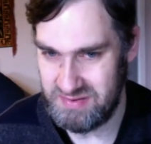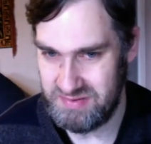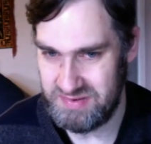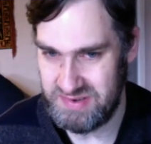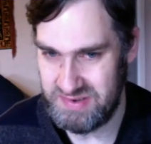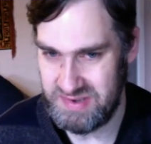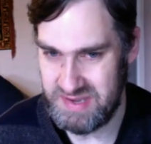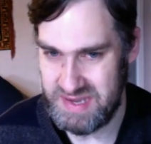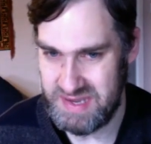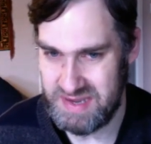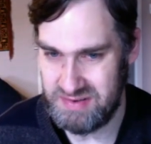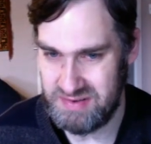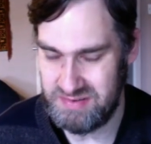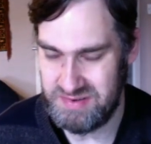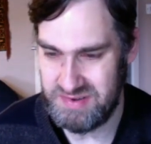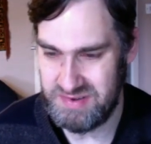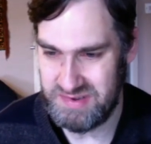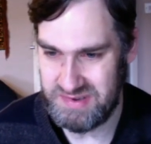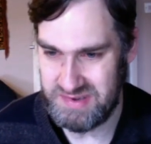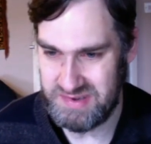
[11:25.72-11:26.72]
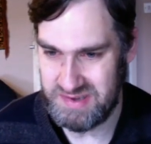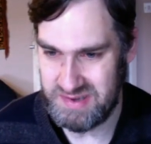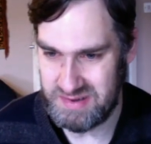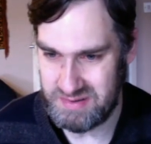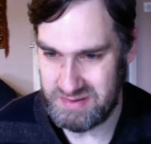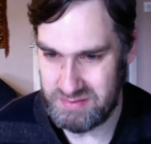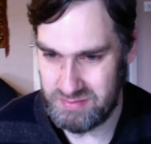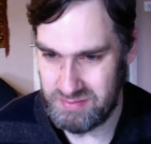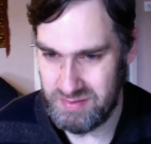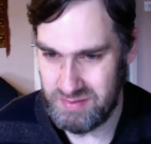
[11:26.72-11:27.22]
outer
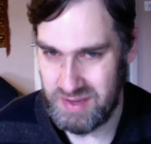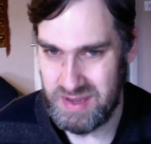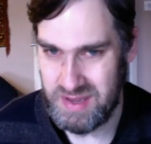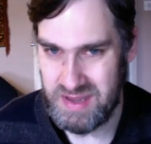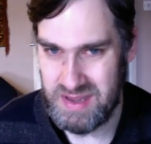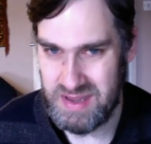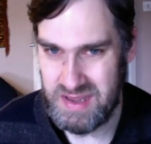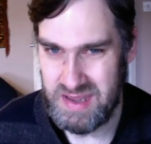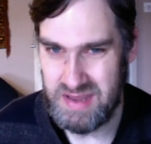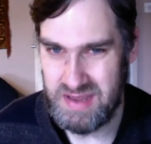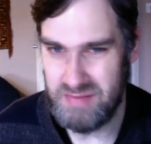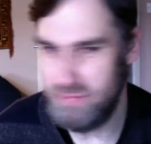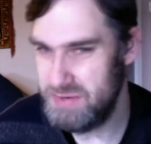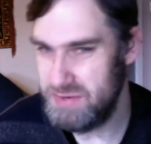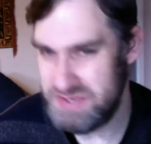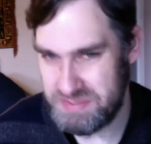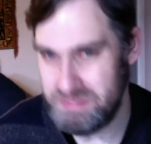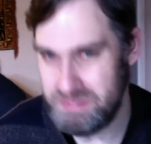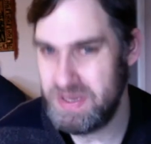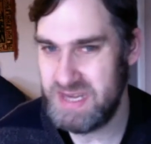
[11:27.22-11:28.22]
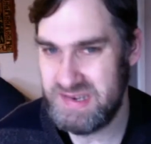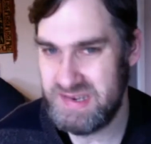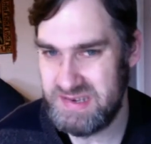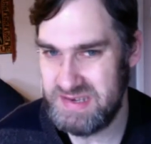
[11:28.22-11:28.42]
circle, which makes